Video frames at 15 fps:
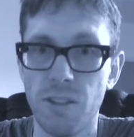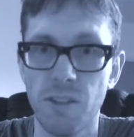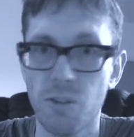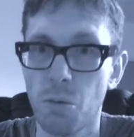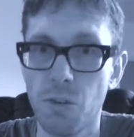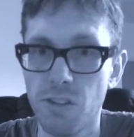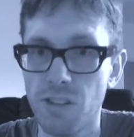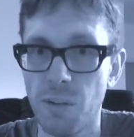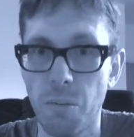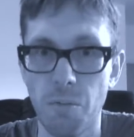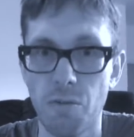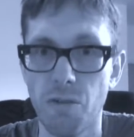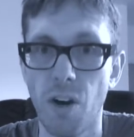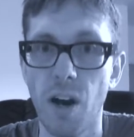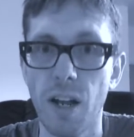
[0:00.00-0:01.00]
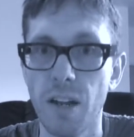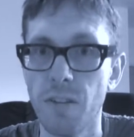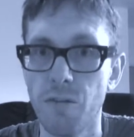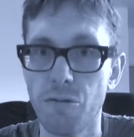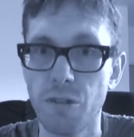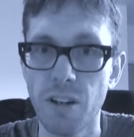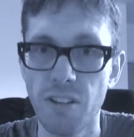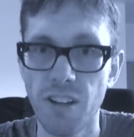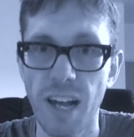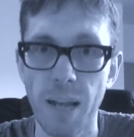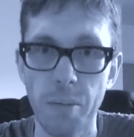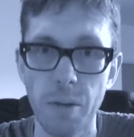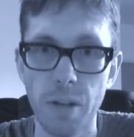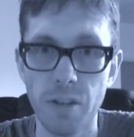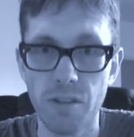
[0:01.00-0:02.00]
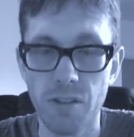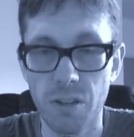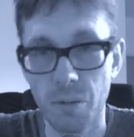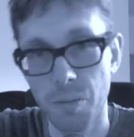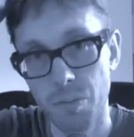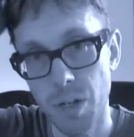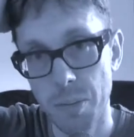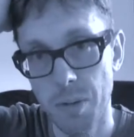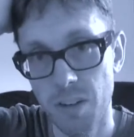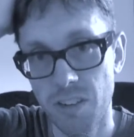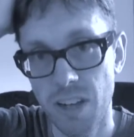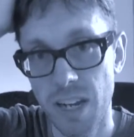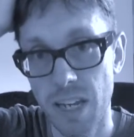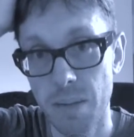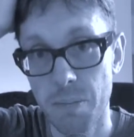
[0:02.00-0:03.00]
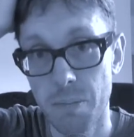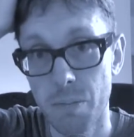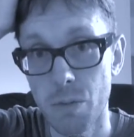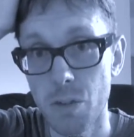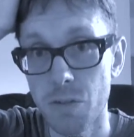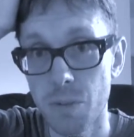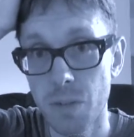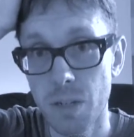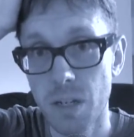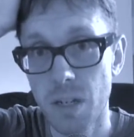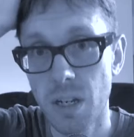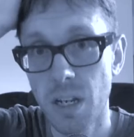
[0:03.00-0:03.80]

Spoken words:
There's always some violent fringe element to pretty much any movement.